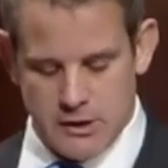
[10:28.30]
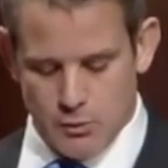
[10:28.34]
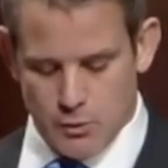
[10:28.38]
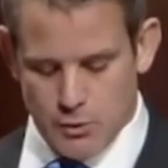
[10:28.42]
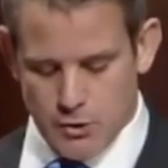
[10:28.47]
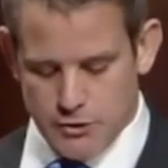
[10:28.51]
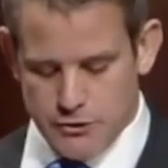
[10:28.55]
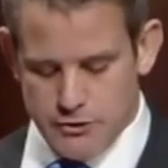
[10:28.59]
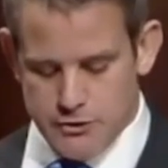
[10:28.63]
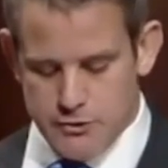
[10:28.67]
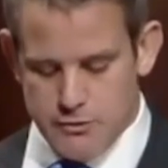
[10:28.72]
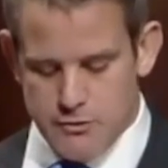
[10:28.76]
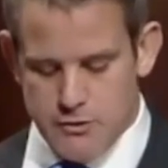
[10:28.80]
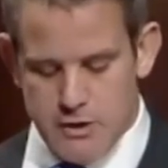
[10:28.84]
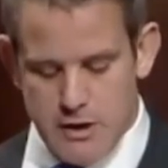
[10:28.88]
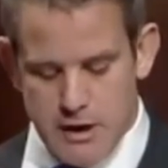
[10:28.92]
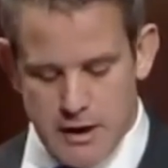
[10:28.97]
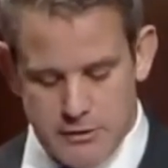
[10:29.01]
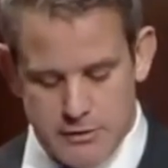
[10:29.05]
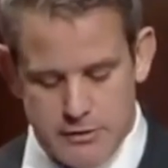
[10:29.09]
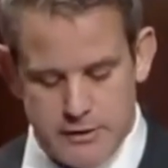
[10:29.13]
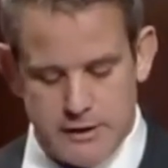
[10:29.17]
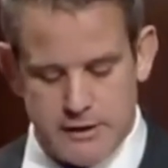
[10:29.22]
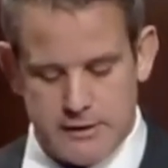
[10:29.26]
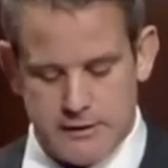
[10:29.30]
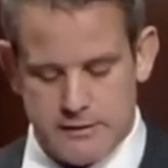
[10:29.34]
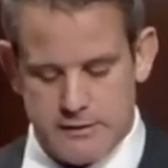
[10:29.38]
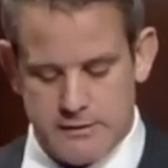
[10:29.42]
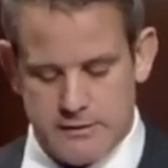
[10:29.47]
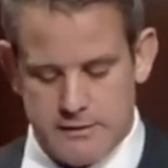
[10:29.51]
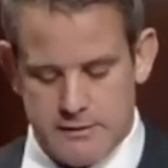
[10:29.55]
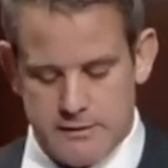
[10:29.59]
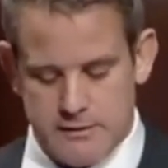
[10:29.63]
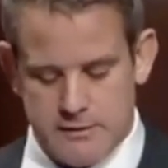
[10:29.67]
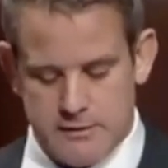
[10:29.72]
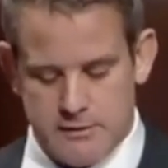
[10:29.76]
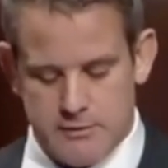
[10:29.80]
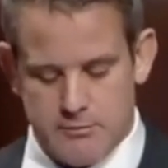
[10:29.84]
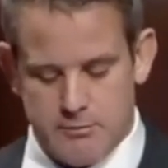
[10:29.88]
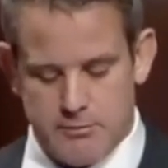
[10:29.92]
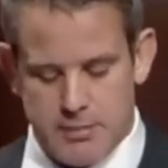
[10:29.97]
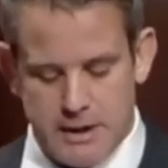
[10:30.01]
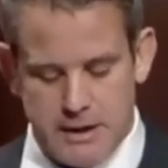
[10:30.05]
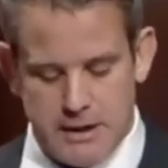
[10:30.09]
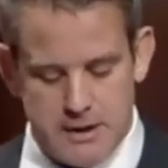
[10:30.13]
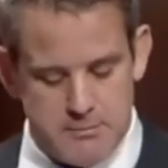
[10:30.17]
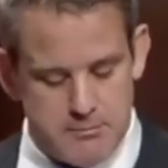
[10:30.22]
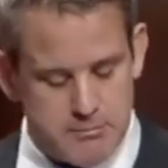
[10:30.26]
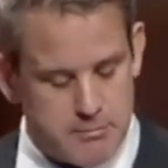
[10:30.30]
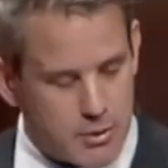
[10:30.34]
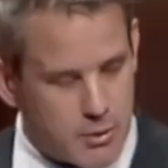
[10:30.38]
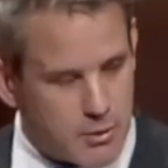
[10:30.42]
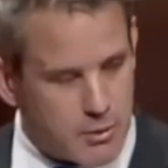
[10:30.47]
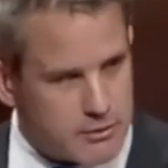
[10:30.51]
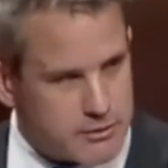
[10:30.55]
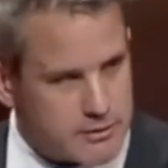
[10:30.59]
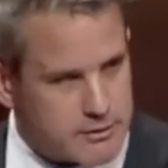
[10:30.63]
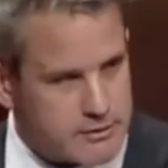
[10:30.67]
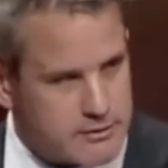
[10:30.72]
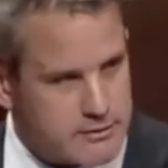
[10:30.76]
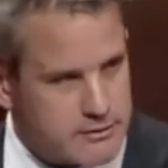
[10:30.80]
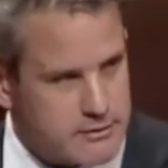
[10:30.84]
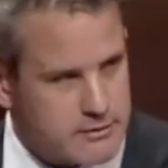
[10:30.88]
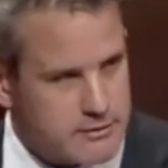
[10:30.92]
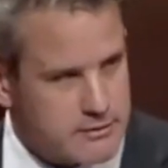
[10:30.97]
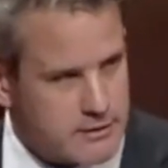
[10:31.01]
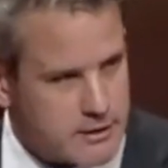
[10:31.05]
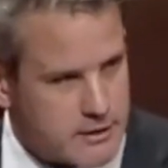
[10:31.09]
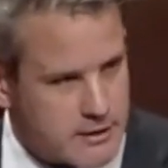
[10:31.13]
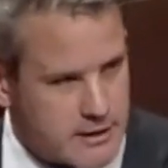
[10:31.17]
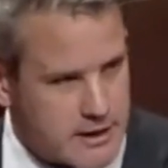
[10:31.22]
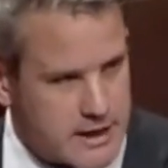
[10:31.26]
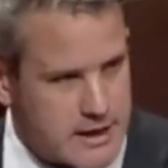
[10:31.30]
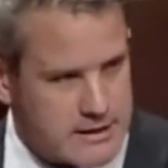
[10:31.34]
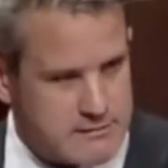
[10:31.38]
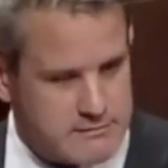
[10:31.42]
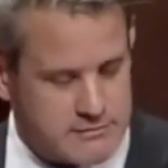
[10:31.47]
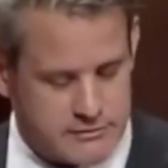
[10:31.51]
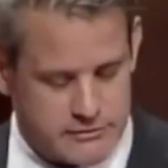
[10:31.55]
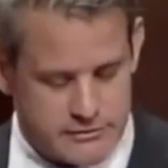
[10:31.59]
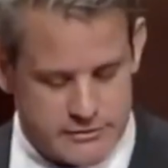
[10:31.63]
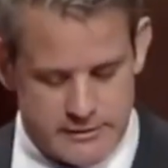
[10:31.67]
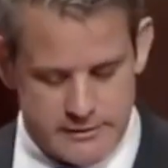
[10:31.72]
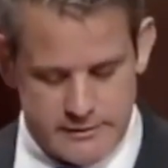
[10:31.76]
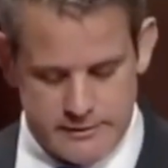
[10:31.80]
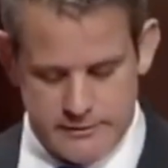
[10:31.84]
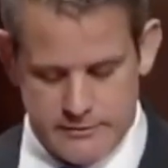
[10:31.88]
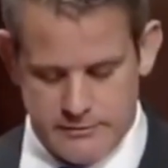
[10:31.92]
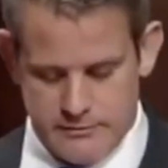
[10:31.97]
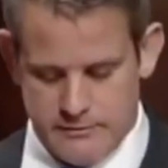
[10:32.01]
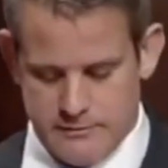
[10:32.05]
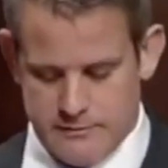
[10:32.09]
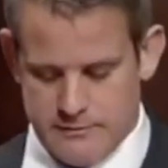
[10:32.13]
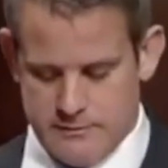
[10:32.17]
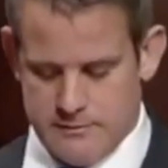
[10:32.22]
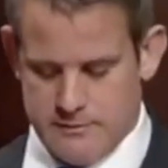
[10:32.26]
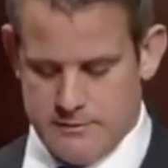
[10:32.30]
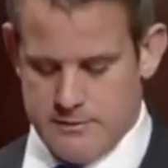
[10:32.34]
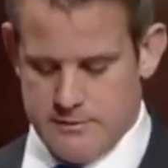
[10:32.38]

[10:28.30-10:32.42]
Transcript: it will do nothing but embolden our adversaries.